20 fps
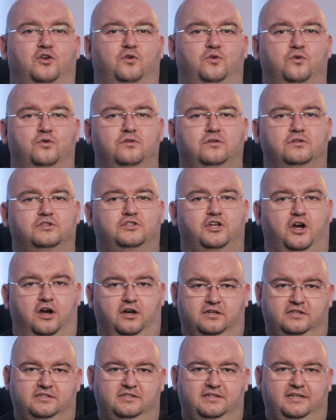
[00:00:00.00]
Google
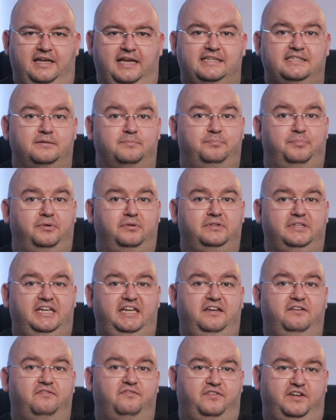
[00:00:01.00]
Docs has a
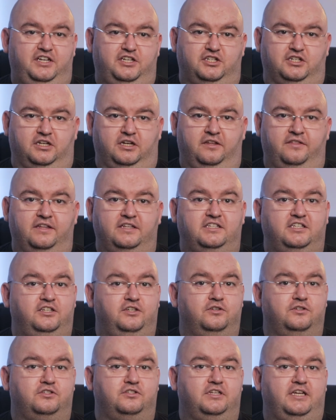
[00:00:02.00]
built-in feature that's
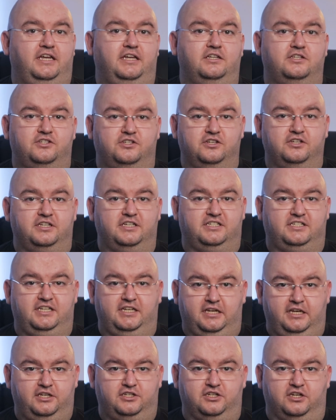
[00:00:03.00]
used to insert a
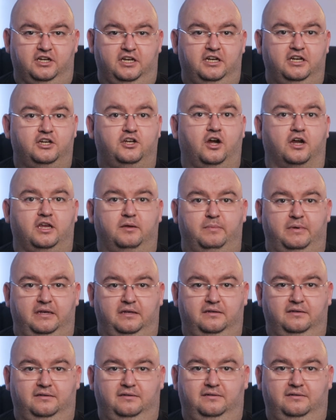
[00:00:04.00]
signature in a document.